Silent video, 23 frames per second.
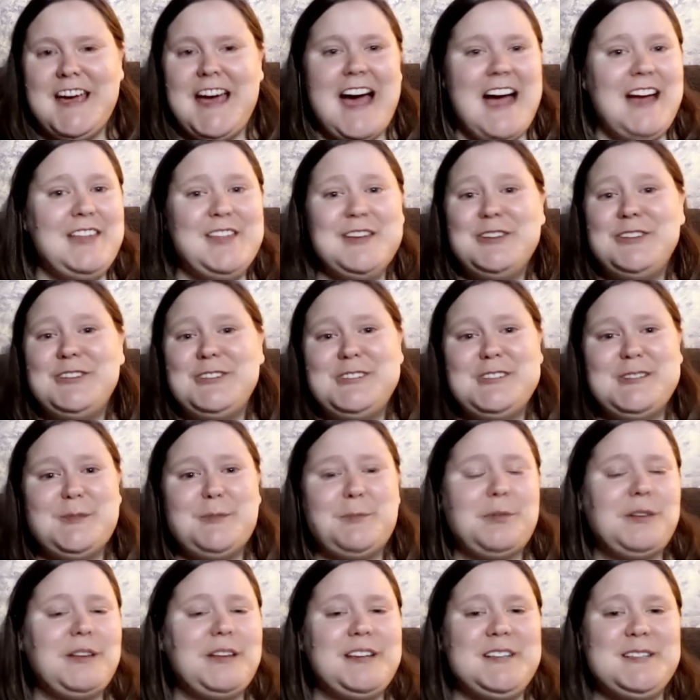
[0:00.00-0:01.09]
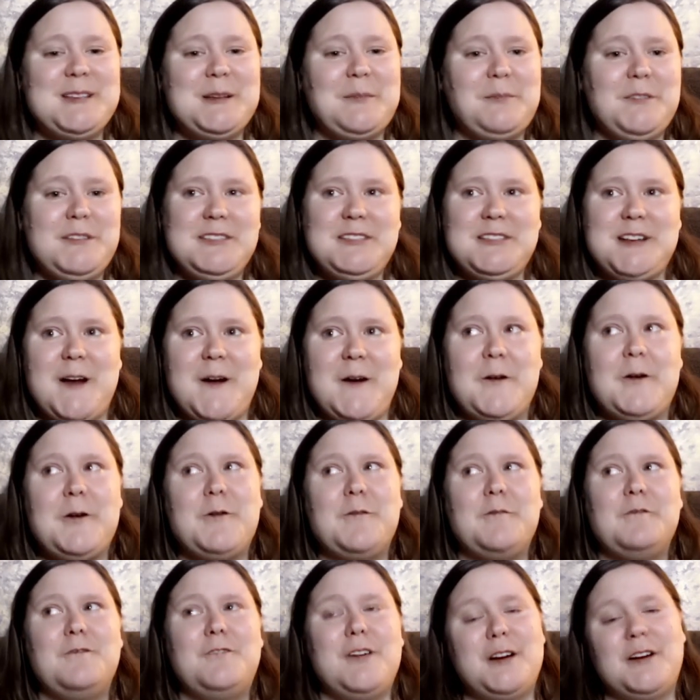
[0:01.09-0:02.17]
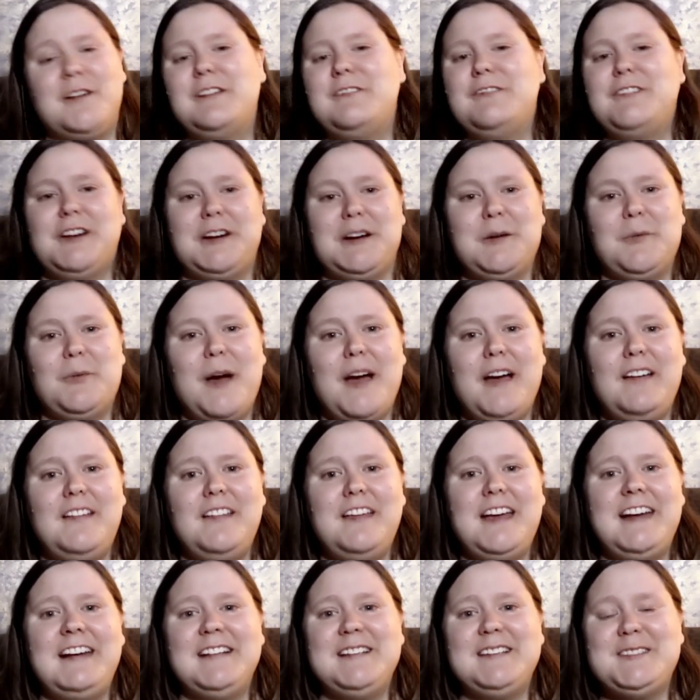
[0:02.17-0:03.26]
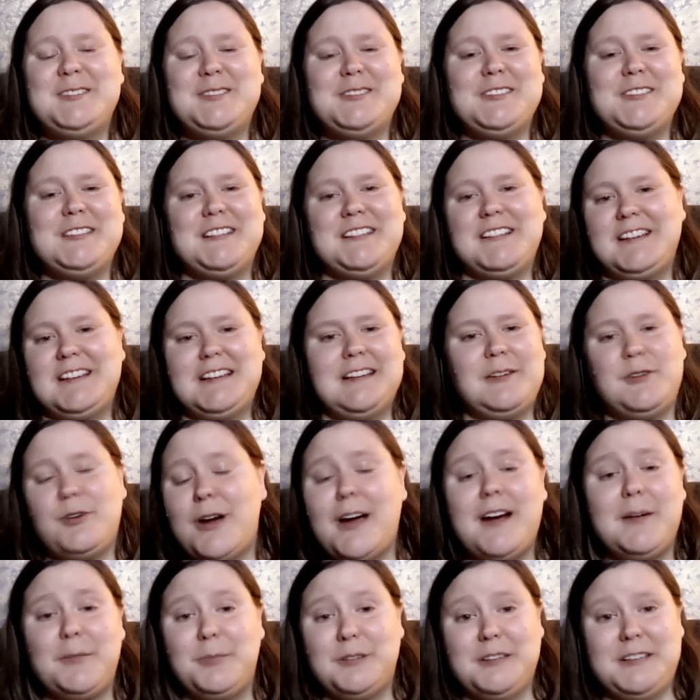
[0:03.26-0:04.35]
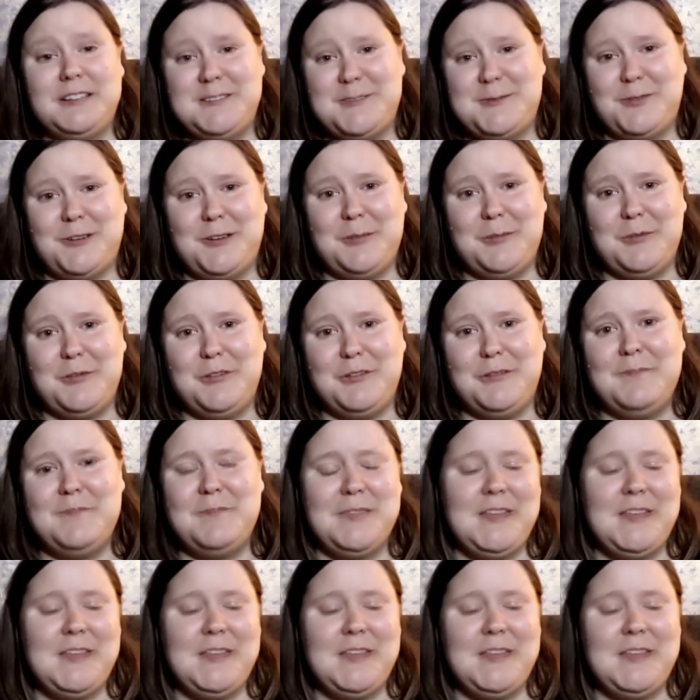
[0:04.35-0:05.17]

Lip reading: I think she just plays up the snark very, very well, and it's just incredibly enjoyable.